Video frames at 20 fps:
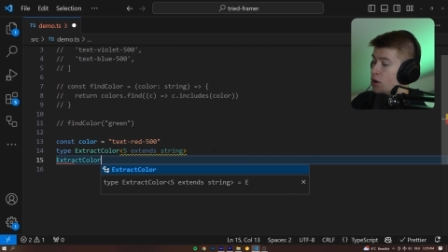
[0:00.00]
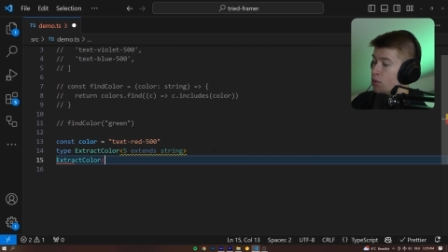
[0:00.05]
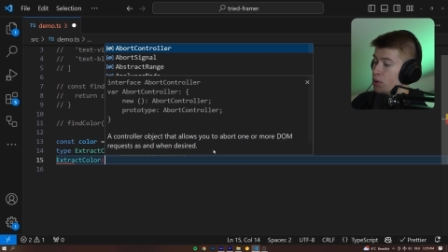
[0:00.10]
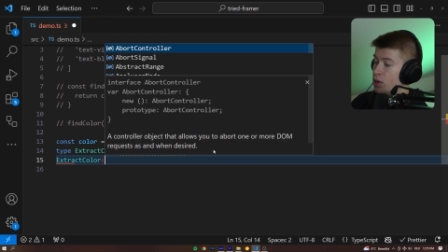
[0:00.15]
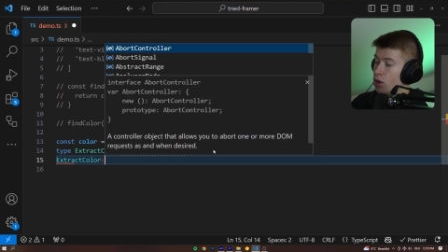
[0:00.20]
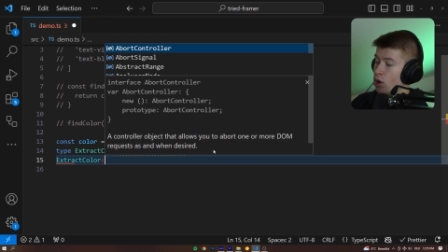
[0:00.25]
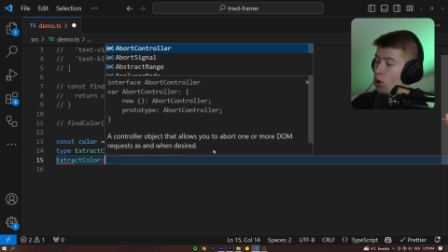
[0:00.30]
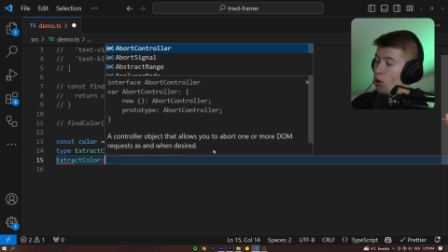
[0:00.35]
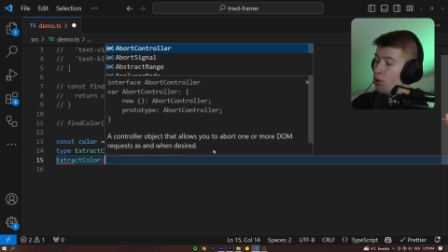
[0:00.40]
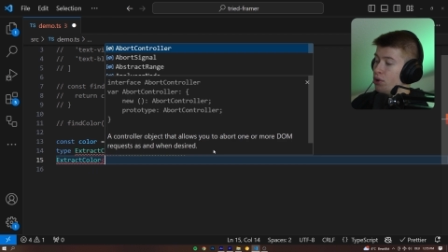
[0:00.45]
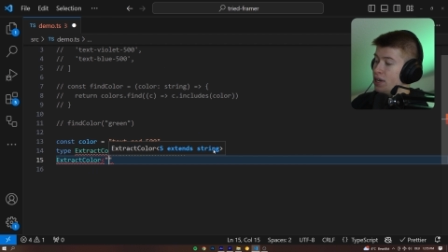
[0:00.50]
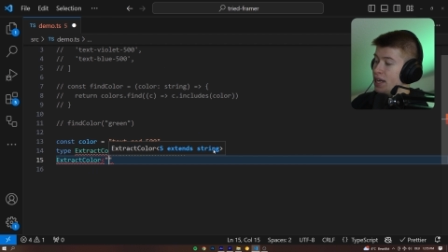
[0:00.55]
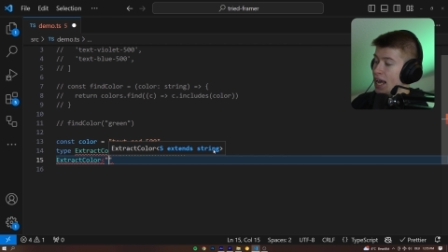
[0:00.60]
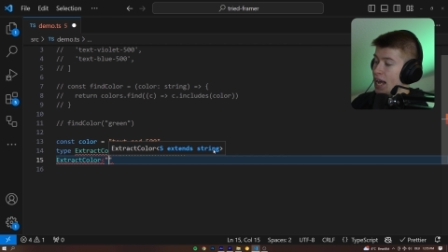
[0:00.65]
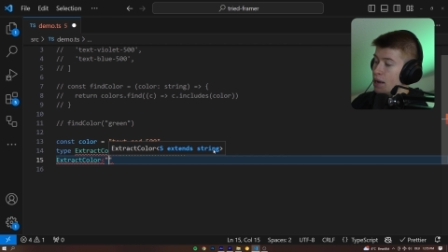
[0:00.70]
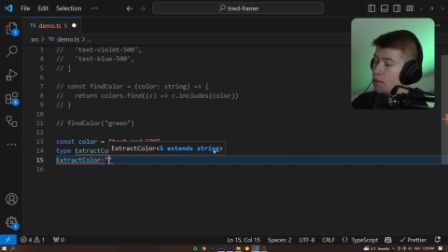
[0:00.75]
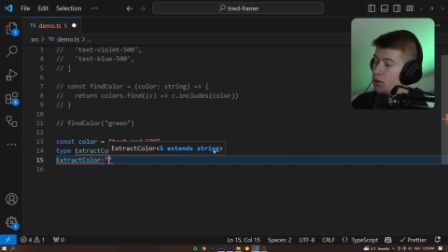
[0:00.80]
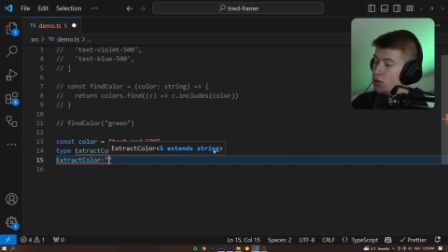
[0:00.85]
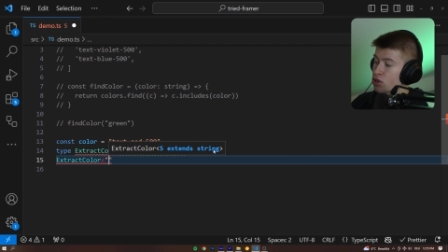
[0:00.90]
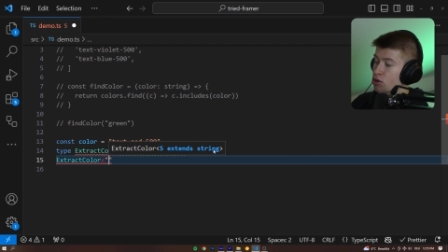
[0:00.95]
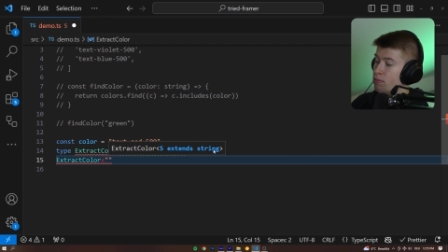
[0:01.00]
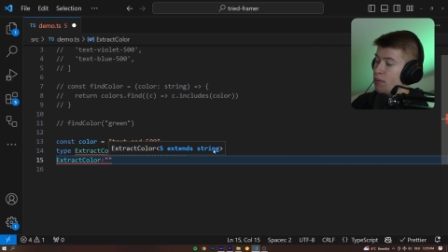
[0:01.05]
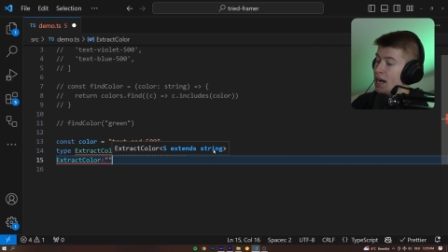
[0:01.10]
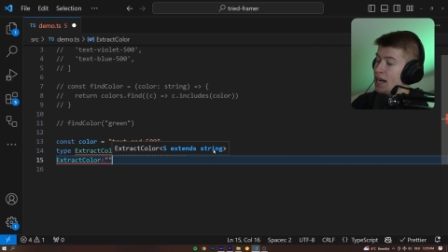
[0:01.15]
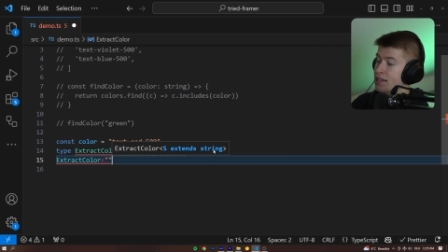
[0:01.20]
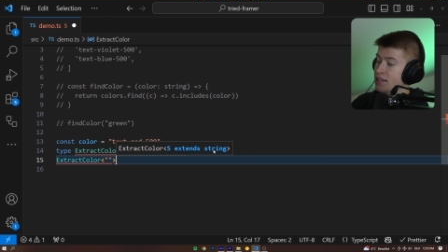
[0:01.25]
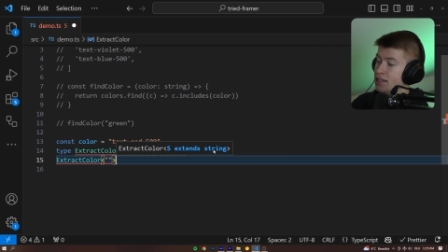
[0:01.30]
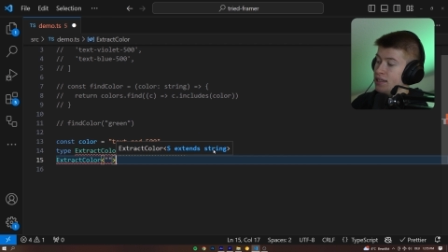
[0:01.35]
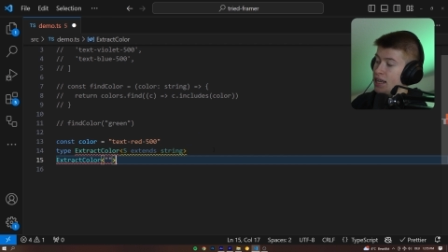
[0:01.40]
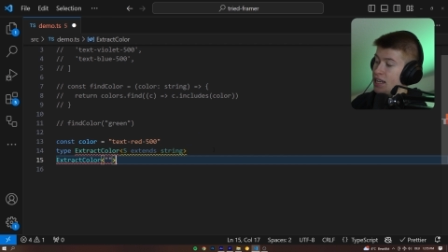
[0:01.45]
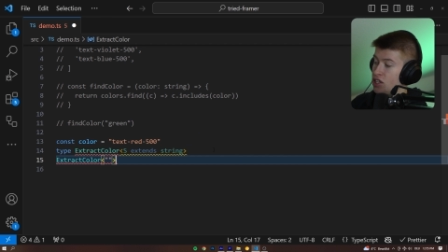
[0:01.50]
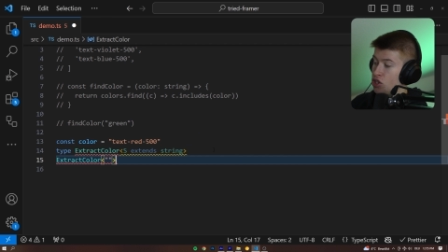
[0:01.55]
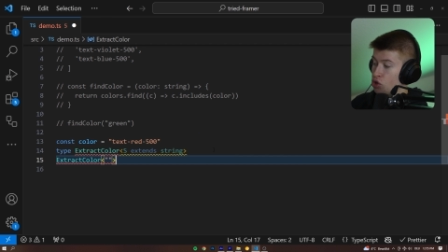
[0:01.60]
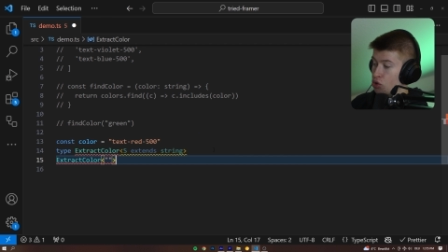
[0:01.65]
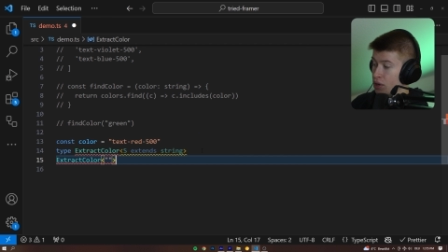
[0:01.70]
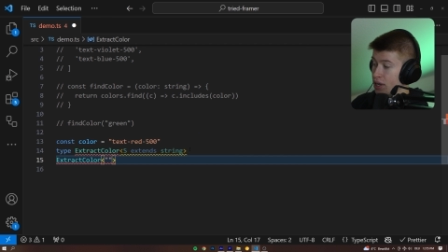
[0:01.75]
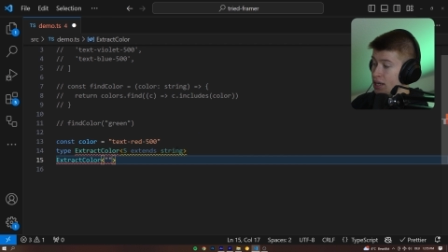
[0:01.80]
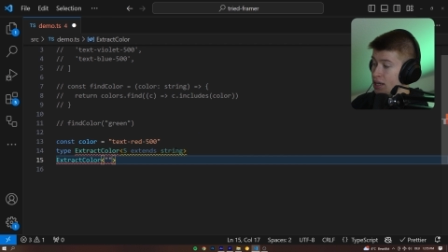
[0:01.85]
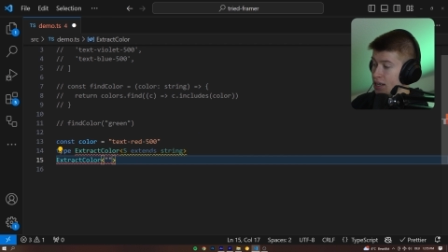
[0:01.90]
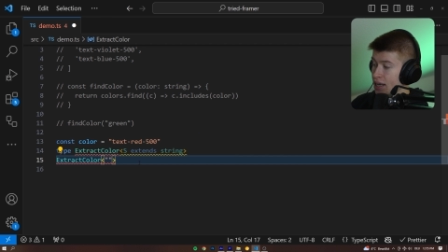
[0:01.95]
we're only able to pass it a
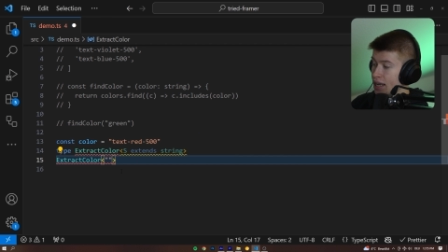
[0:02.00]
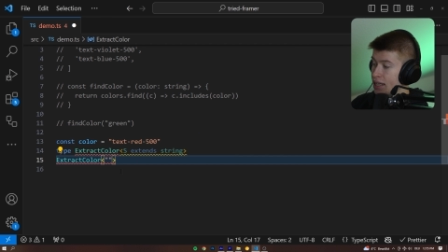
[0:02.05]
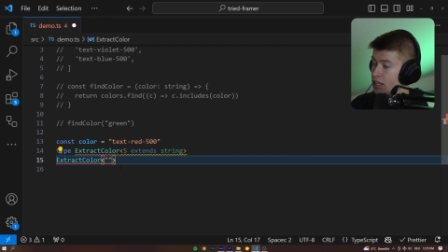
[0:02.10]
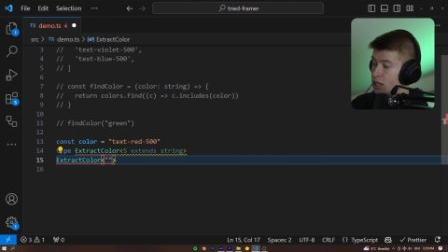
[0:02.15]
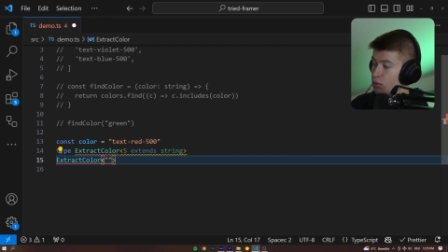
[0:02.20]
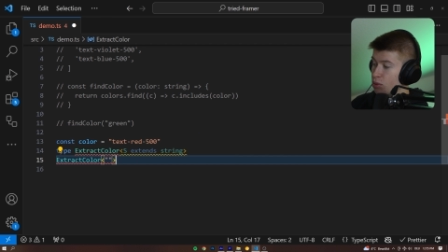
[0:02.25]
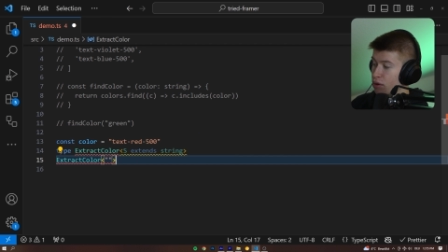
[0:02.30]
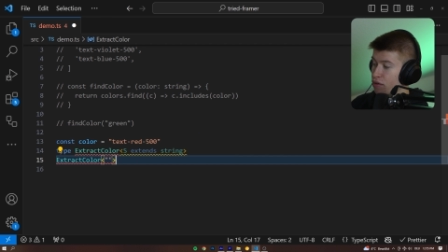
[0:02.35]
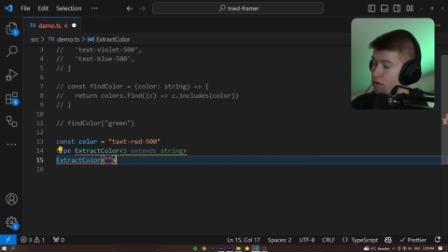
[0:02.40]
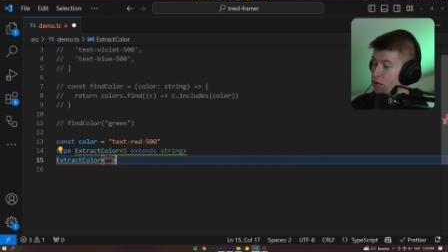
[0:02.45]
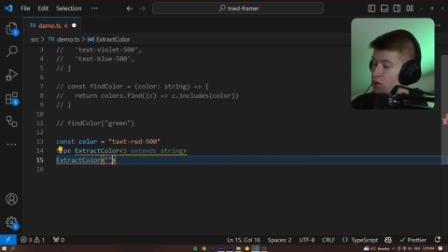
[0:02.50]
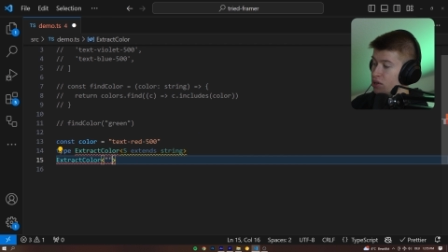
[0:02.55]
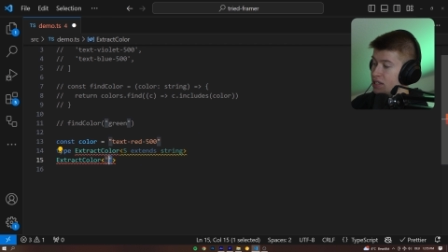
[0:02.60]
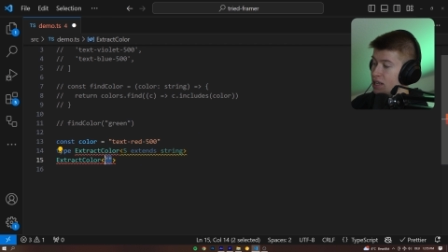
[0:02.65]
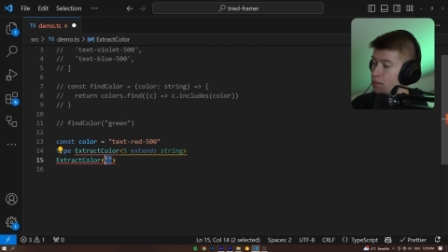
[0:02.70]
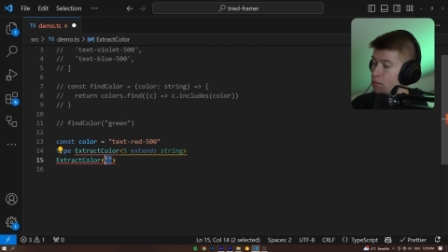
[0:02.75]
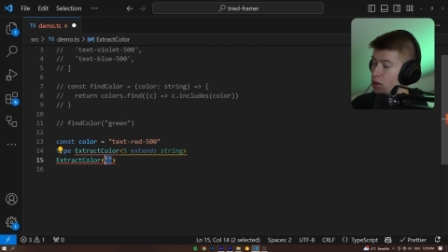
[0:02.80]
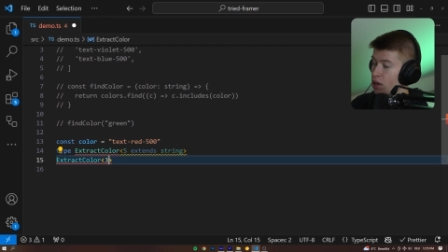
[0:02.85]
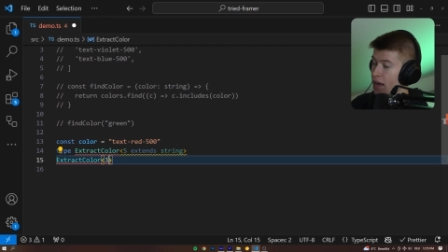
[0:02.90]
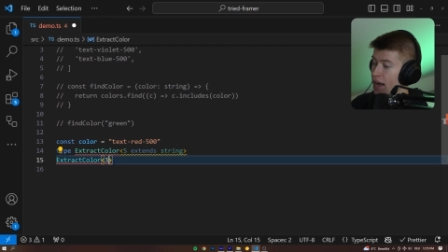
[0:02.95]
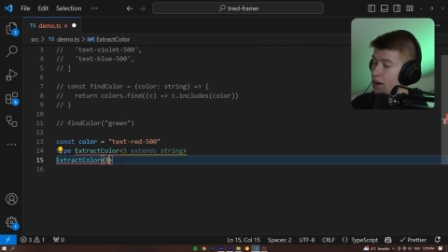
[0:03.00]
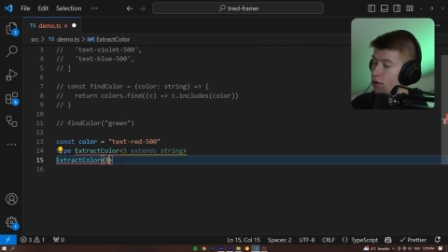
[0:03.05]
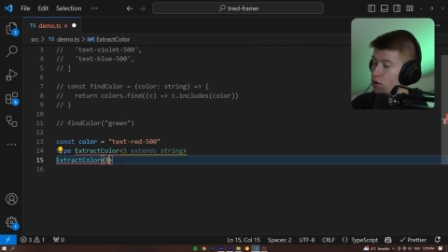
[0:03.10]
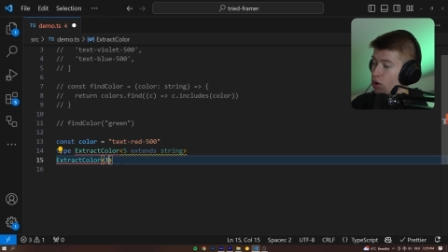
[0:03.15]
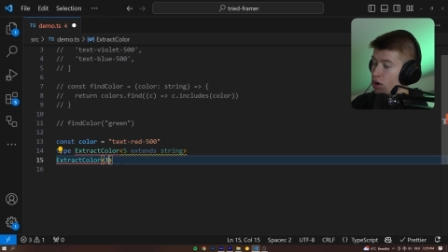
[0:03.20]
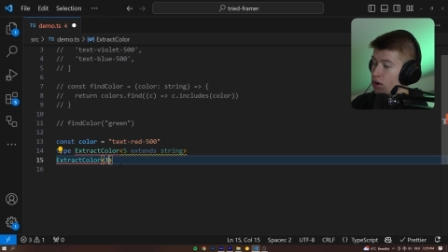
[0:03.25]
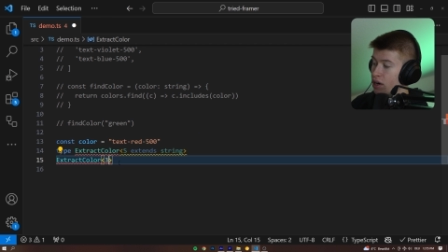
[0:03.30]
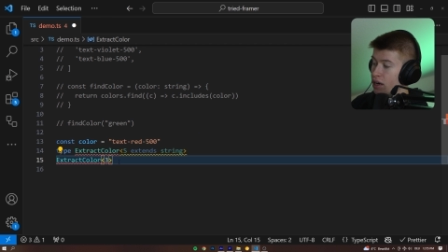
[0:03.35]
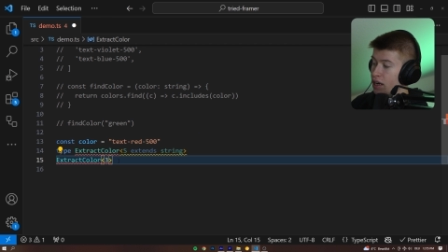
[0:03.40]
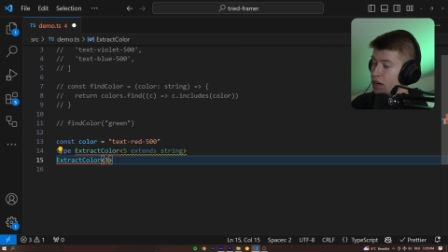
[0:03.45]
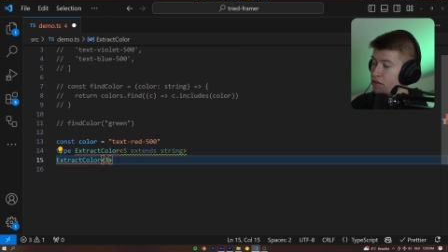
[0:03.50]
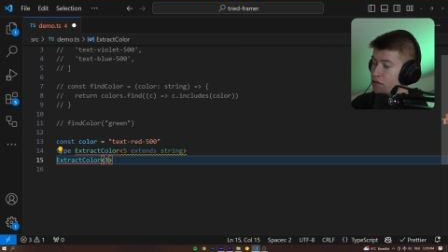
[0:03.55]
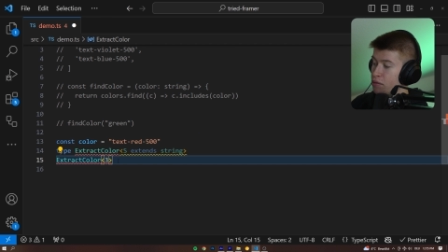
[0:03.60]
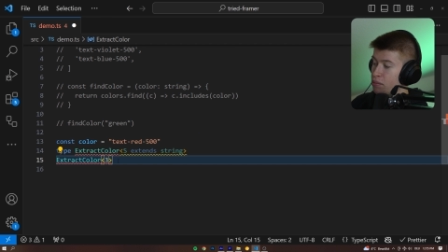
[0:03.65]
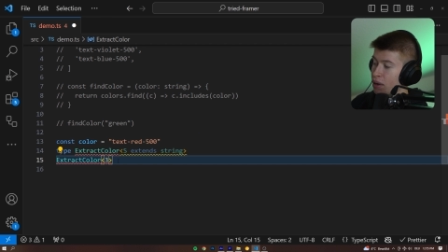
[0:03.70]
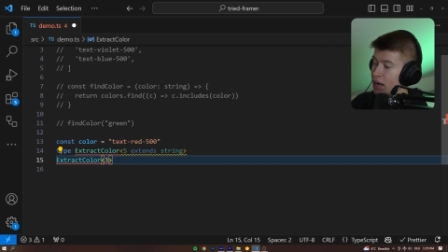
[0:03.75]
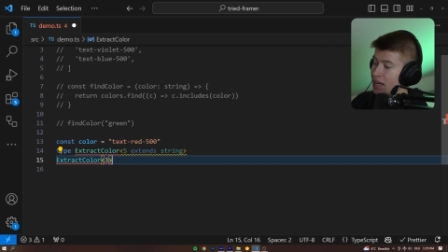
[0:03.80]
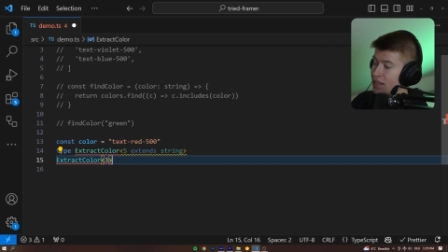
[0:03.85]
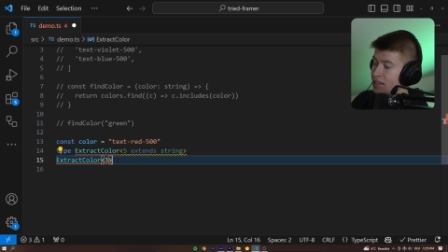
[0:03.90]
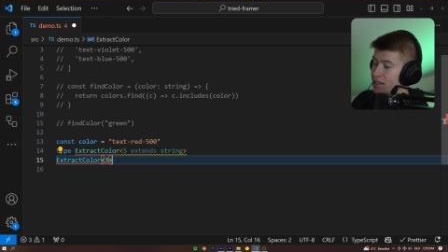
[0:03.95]
string and it would, for example, error if
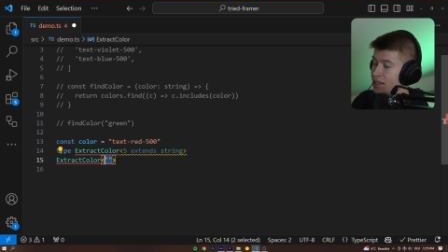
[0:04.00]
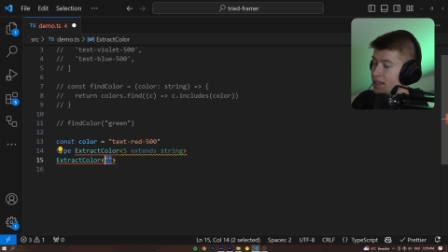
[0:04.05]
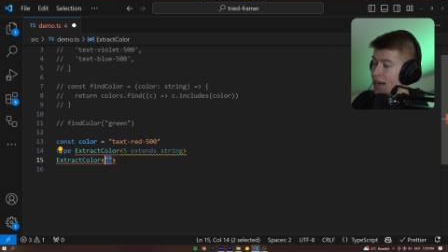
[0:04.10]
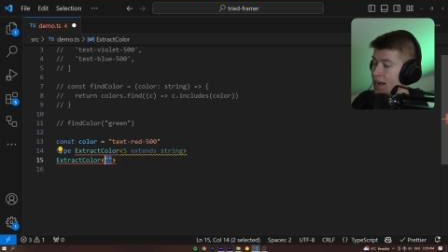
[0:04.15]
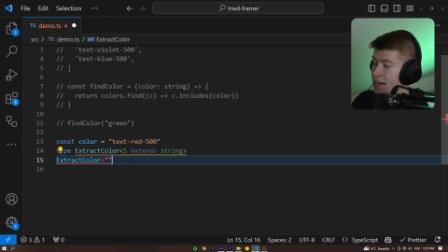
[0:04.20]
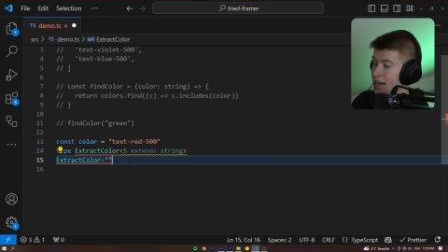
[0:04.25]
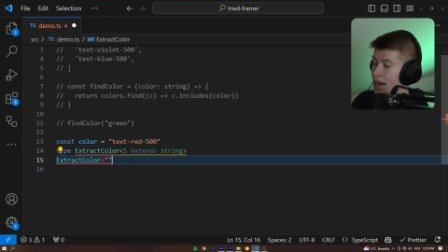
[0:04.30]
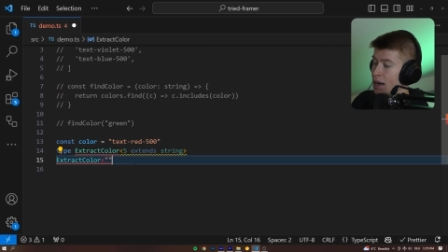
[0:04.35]
we passed it a